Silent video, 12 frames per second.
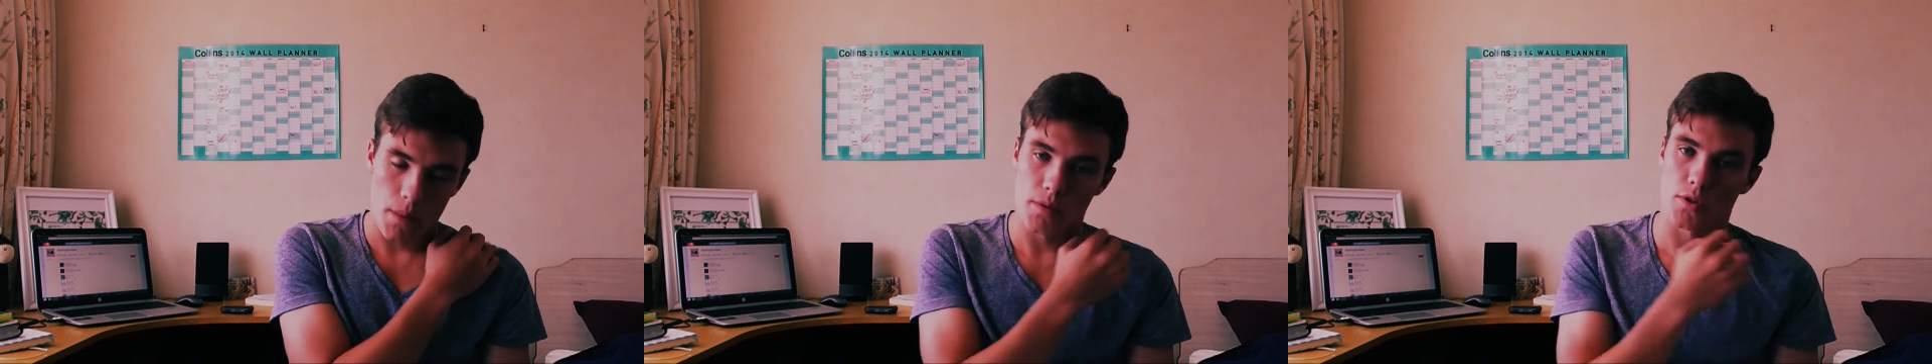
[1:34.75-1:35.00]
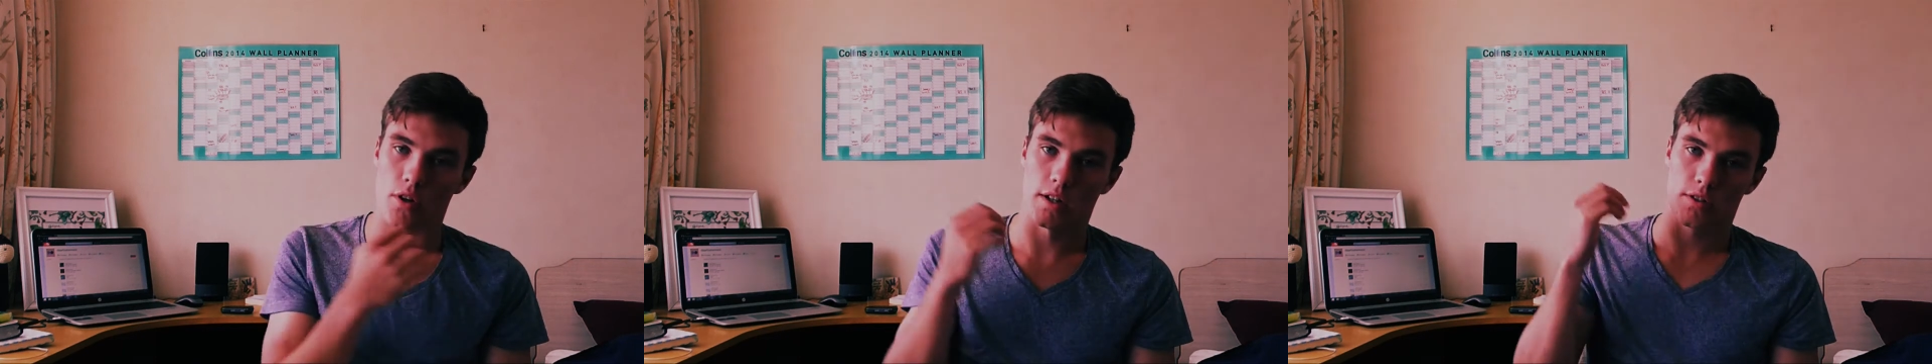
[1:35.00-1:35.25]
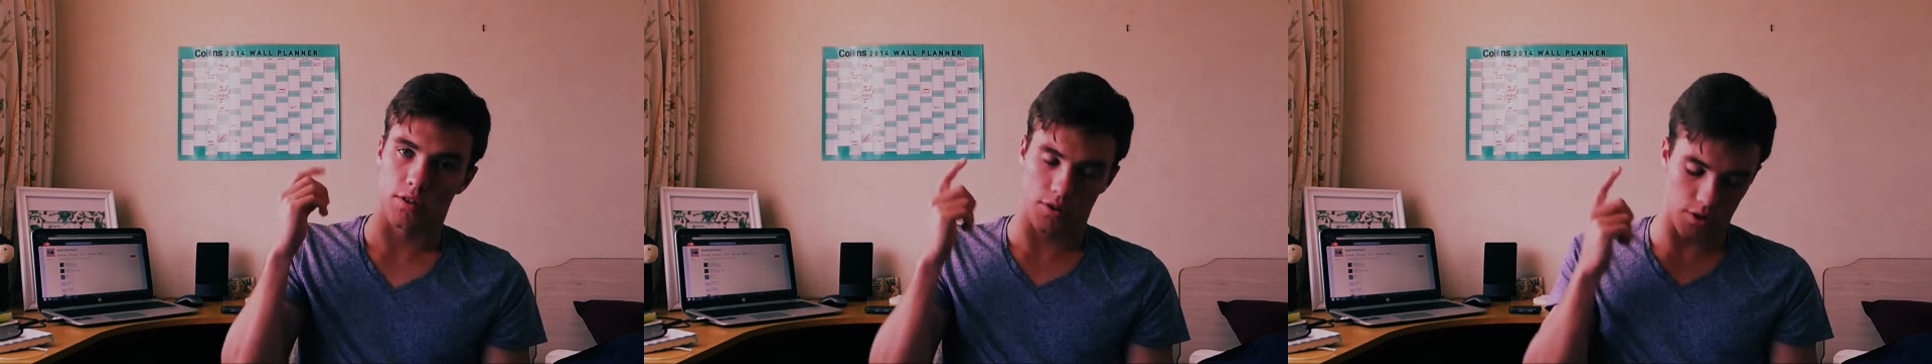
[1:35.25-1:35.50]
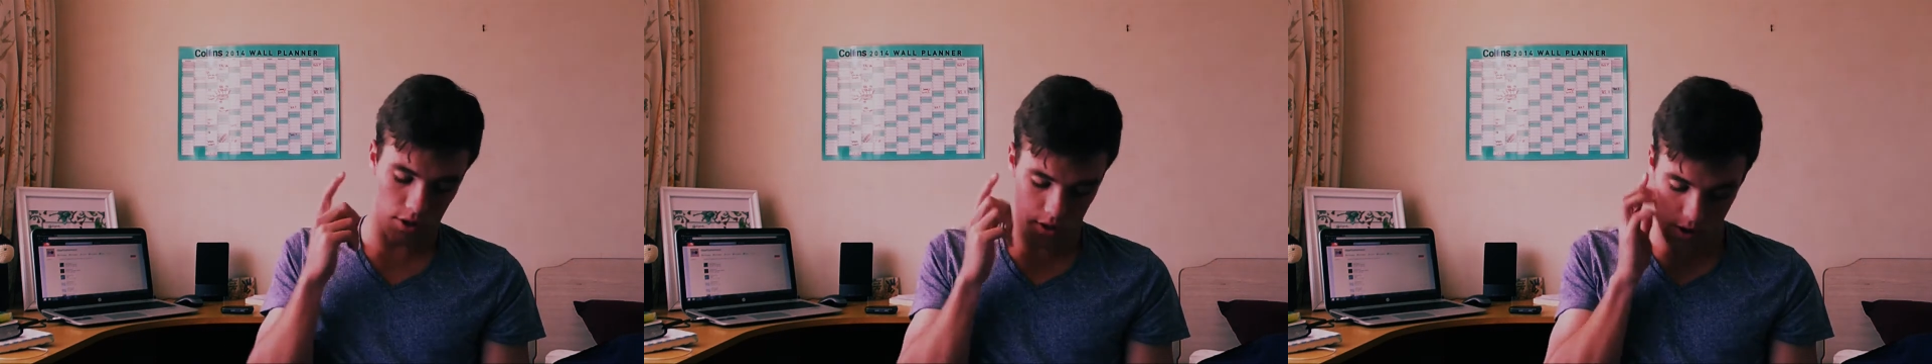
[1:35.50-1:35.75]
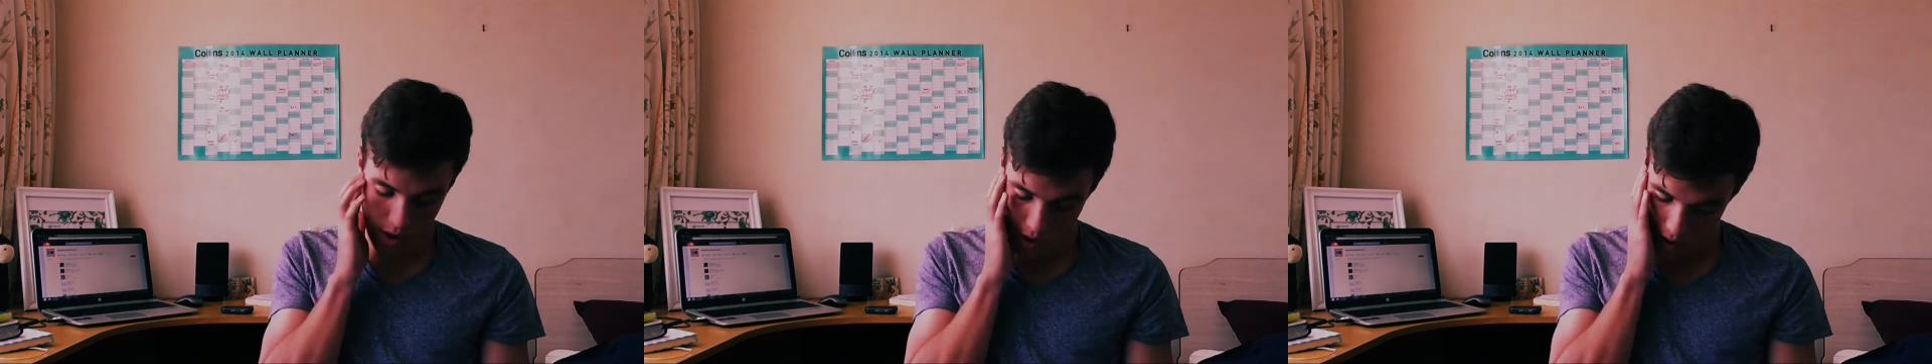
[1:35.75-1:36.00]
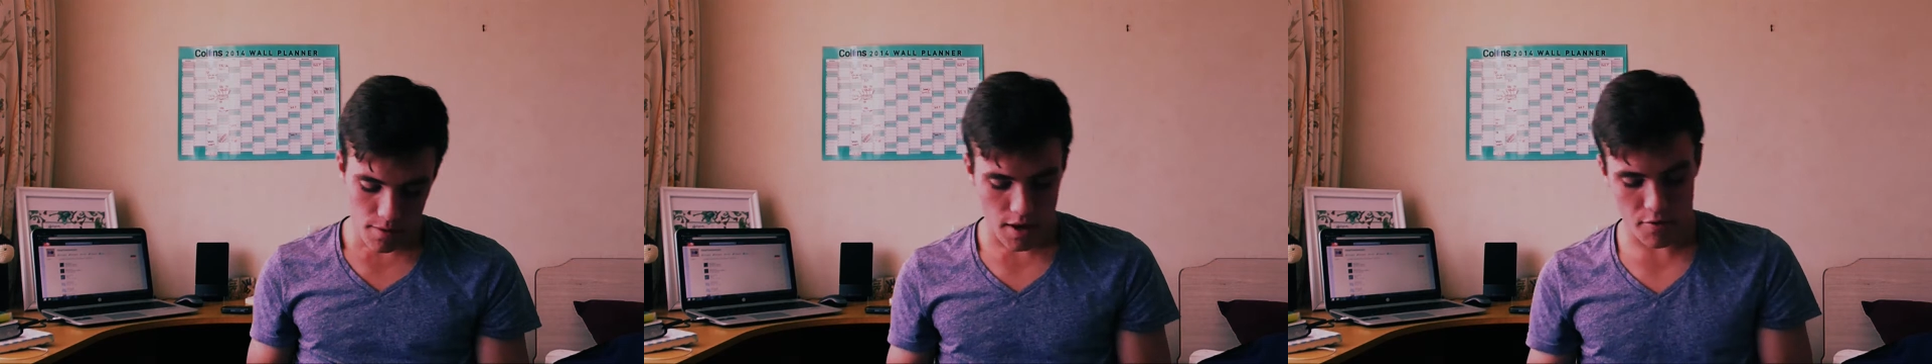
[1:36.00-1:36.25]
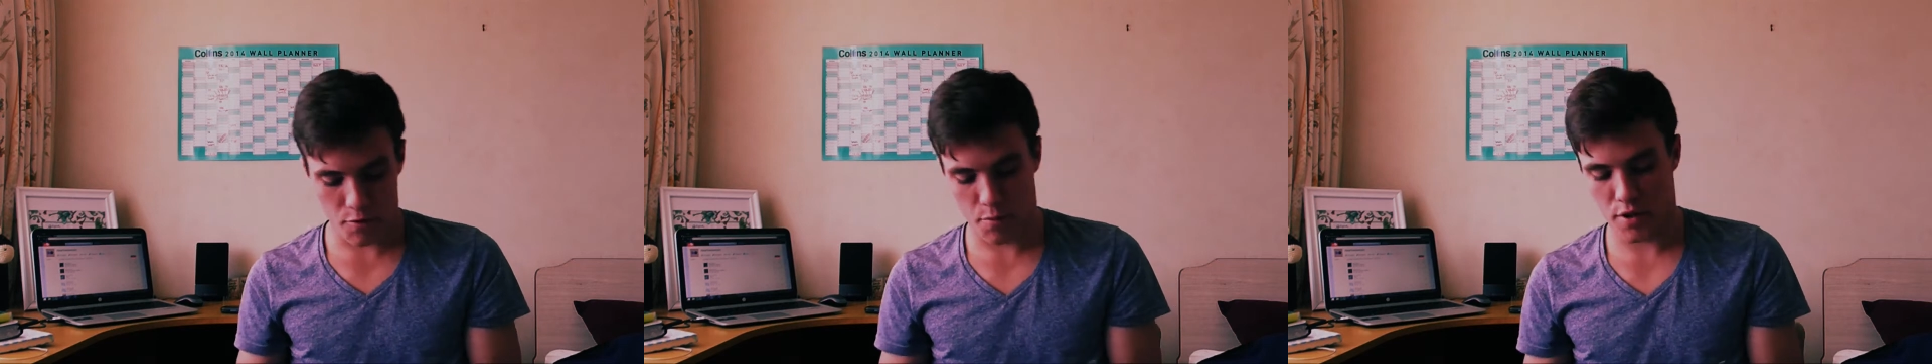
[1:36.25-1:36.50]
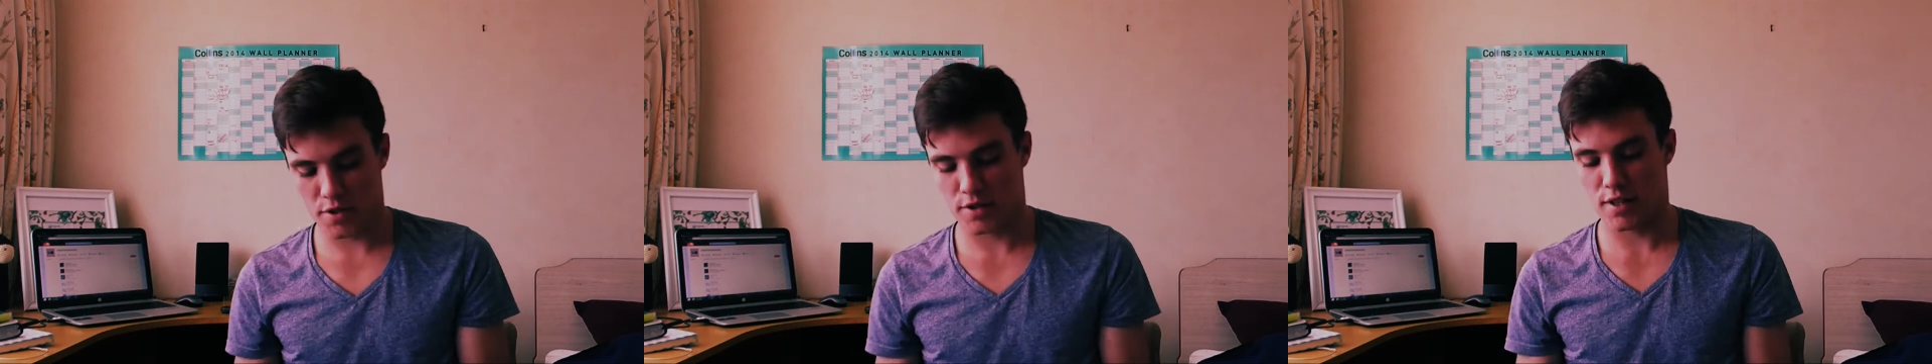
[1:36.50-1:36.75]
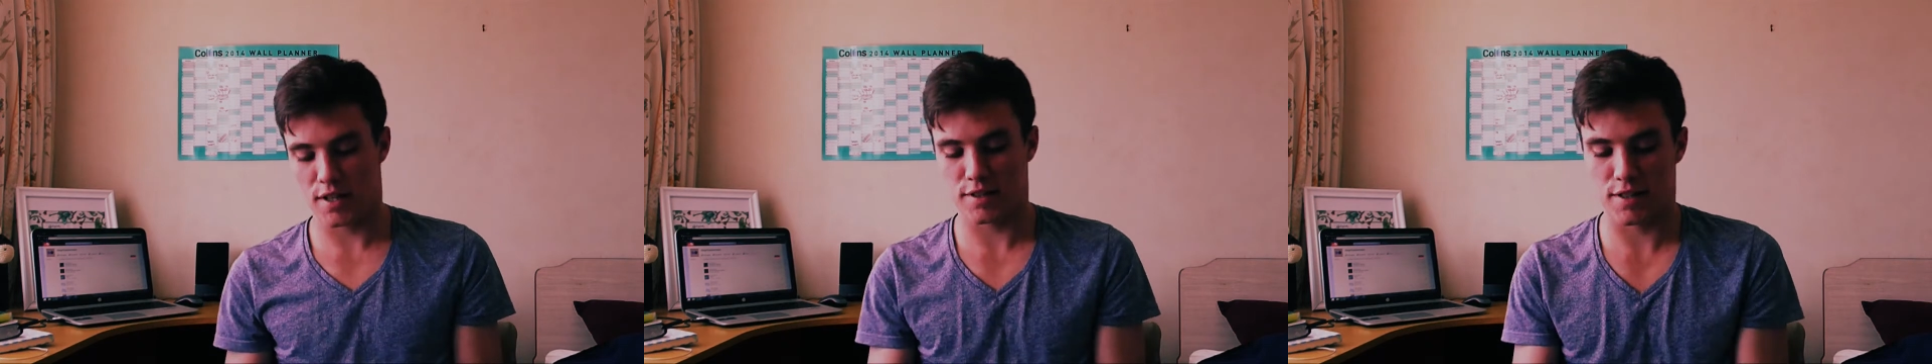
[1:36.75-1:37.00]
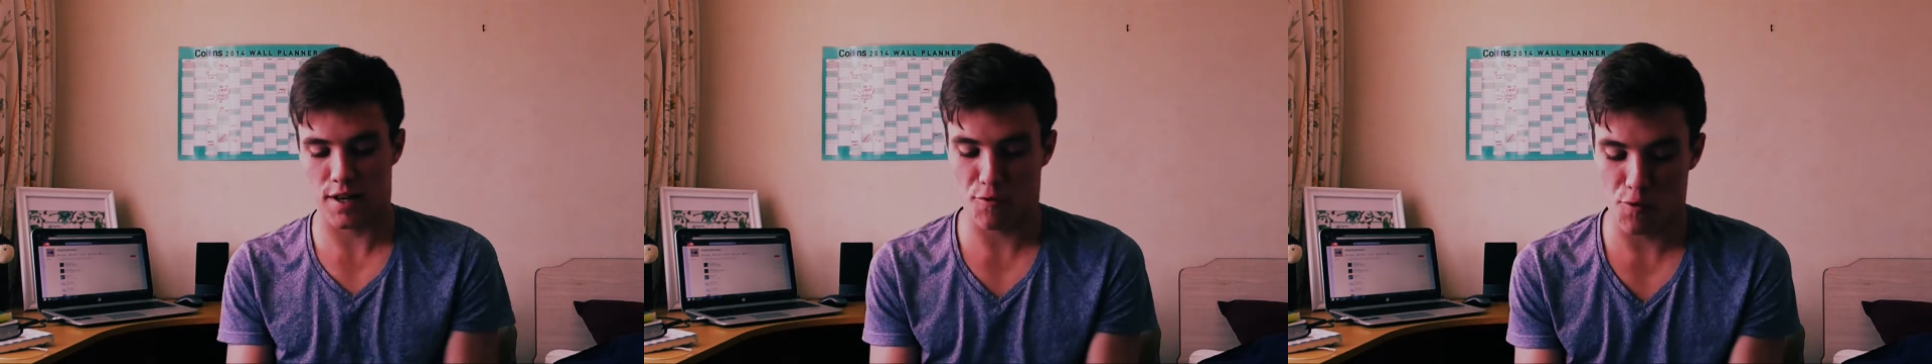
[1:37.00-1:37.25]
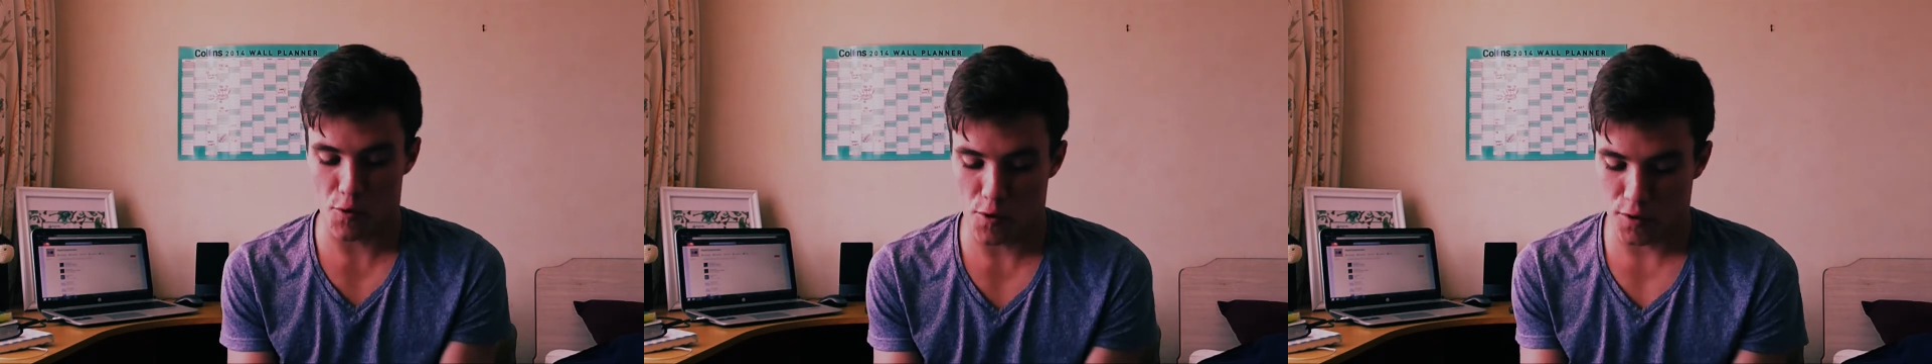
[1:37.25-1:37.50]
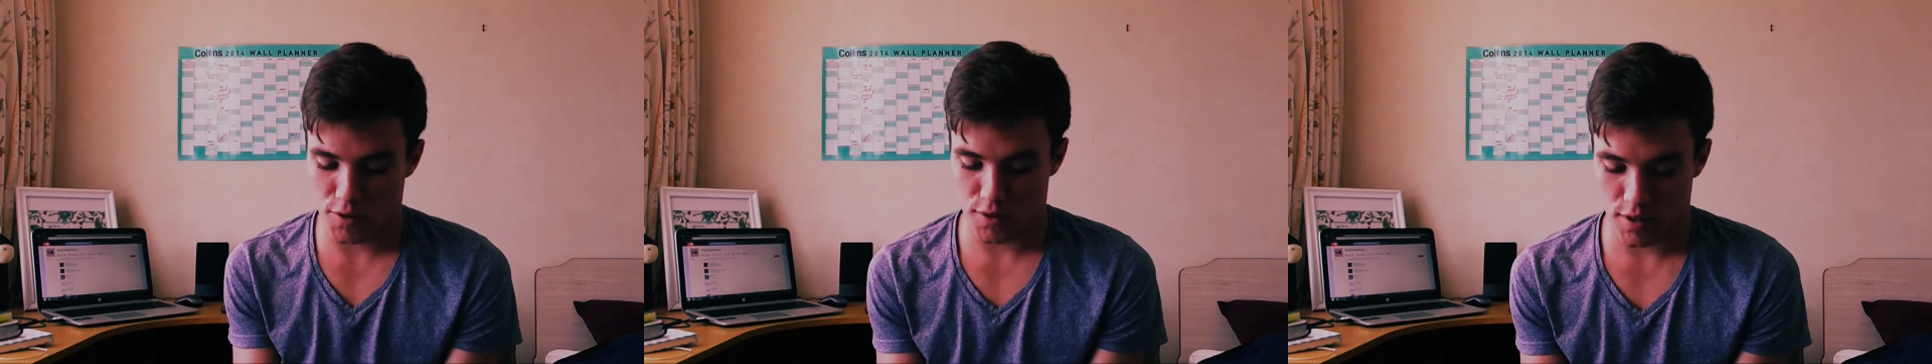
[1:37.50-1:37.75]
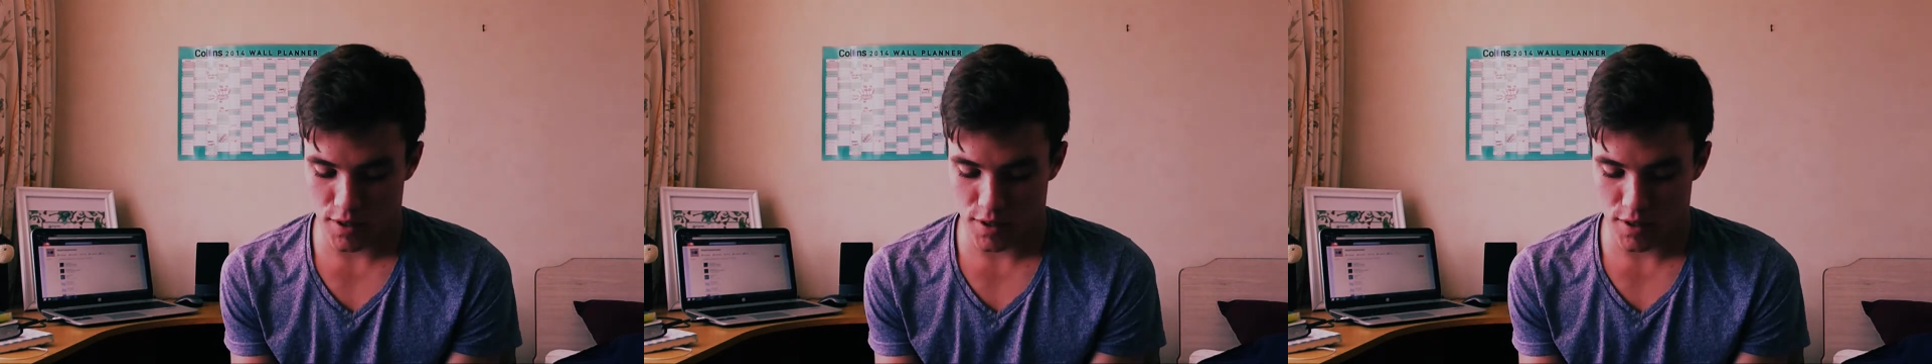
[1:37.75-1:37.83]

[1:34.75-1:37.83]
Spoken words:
So I choose you. Every person that's ever walked